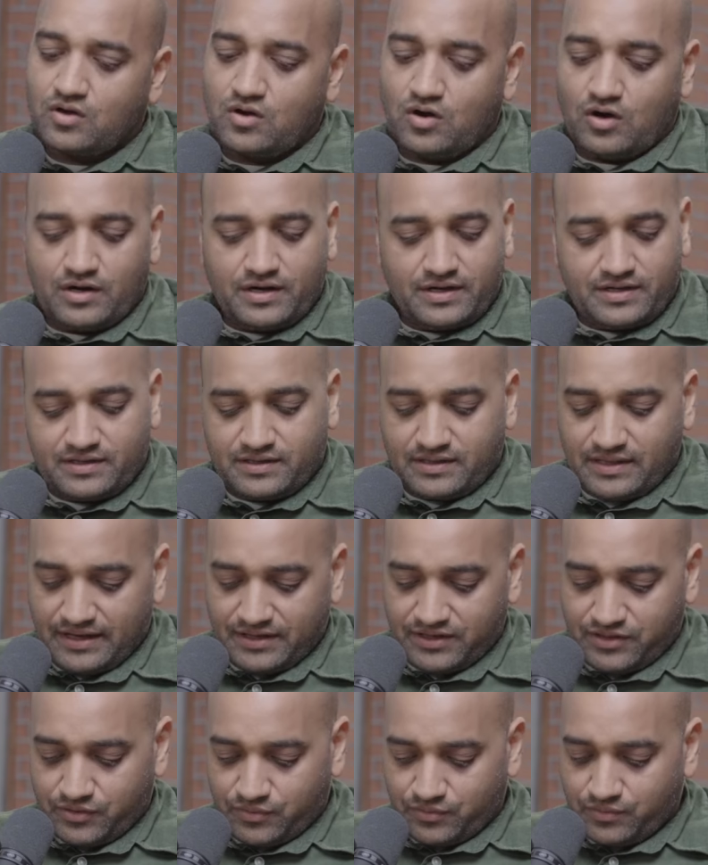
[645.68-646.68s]
So, Got yeah. it.
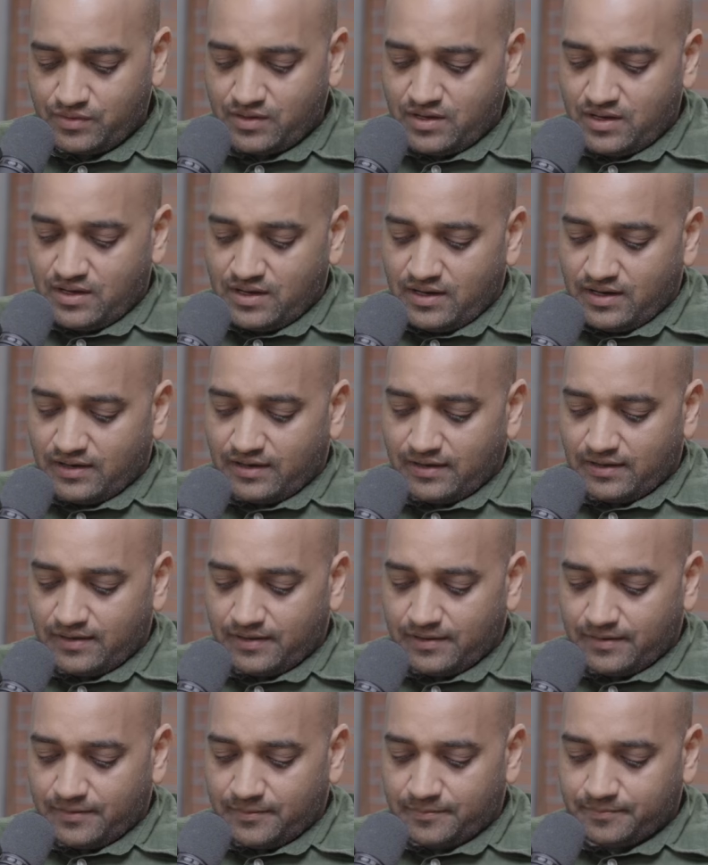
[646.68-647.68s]
Thank you.
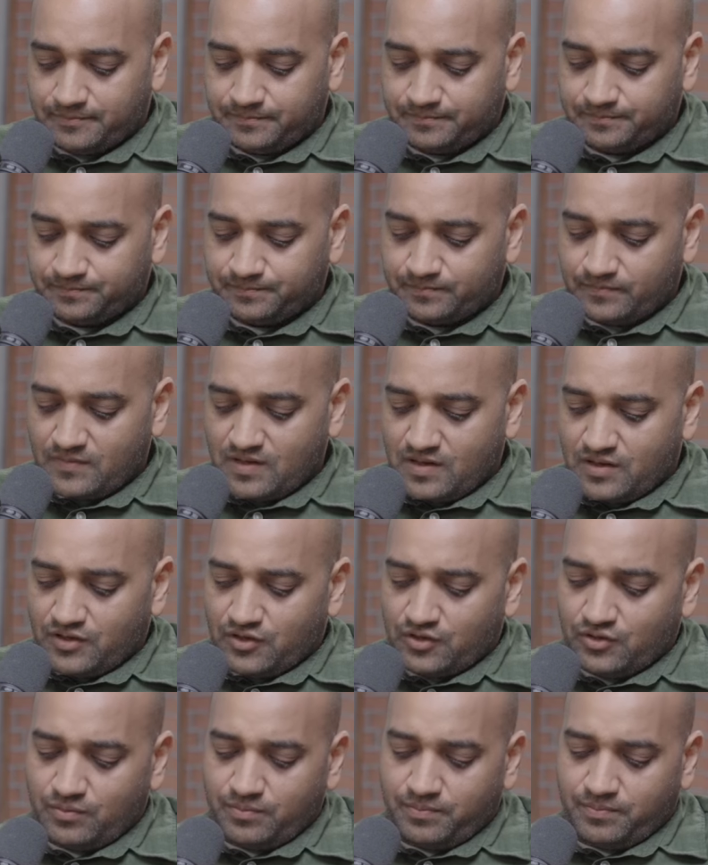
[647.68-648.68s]
Uh,
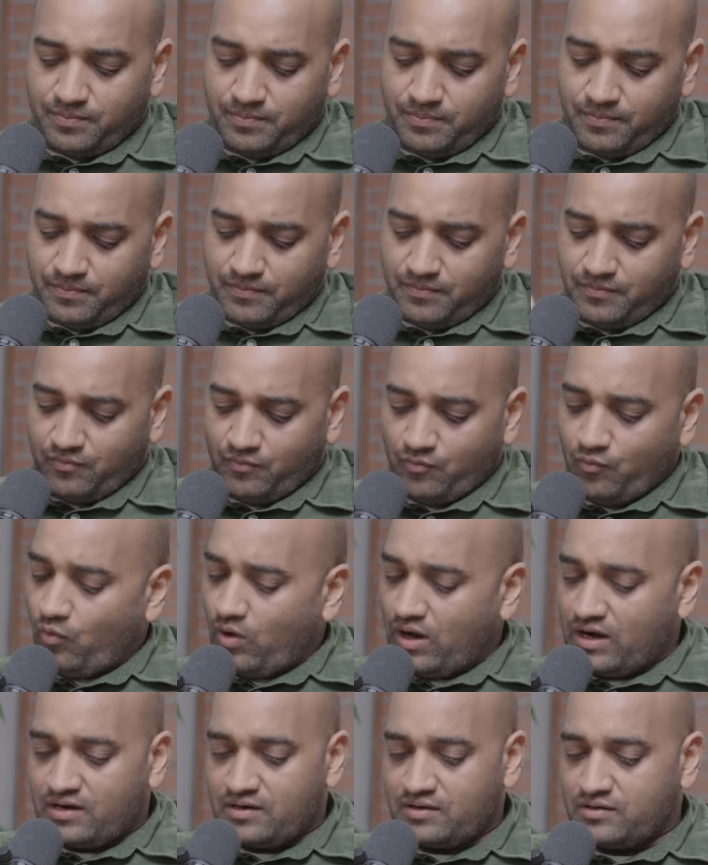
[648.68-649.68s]
you know,
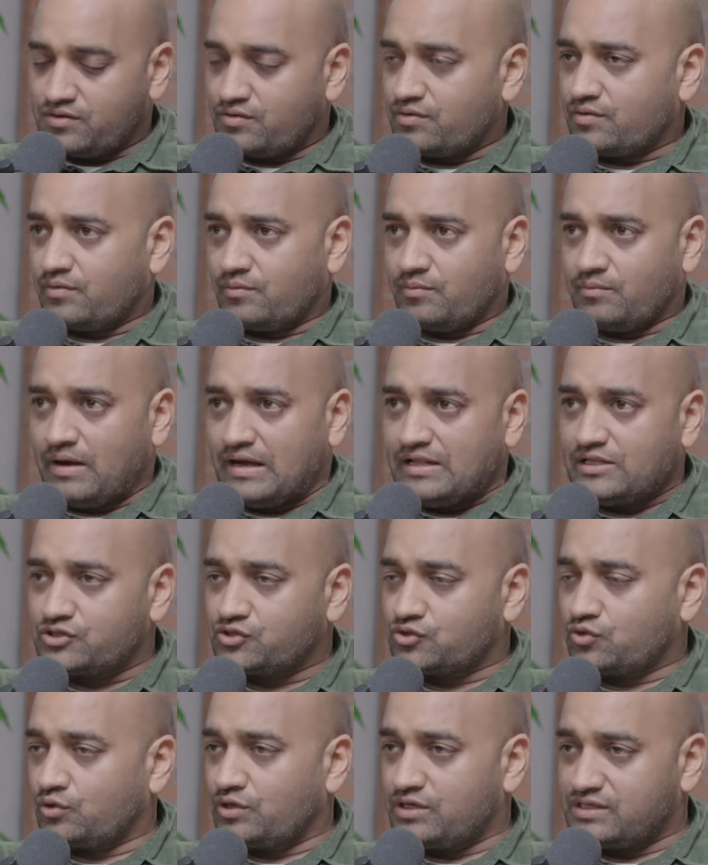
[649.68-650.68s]
one
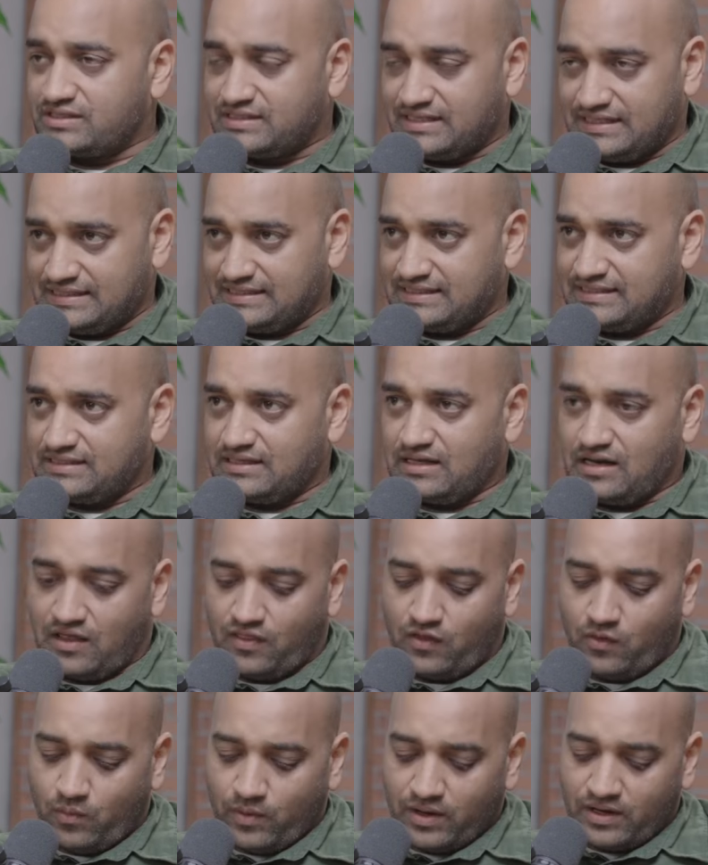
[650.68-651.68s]
milestone is this.
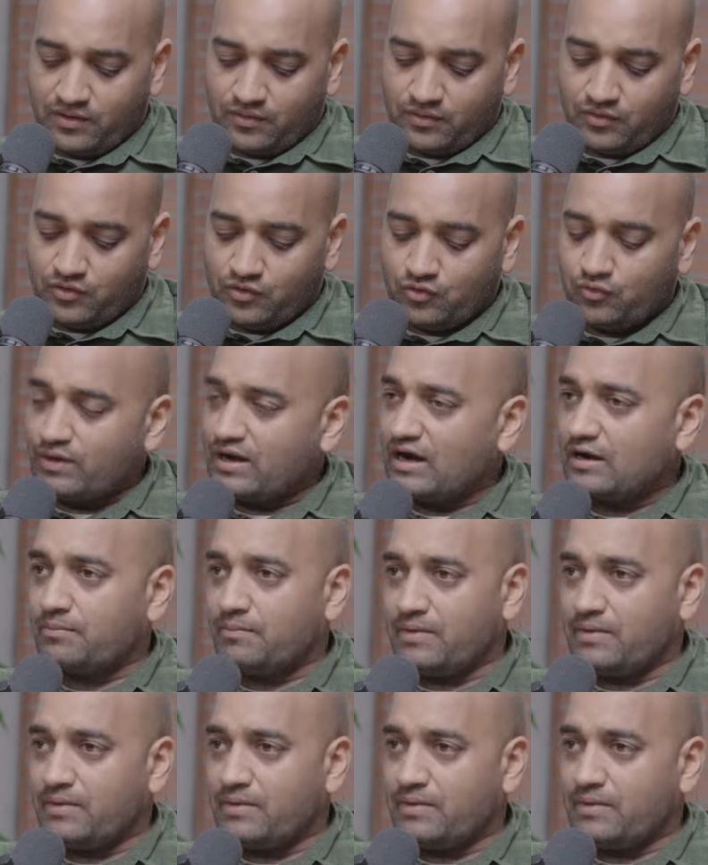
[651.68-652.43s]
Another one, you were at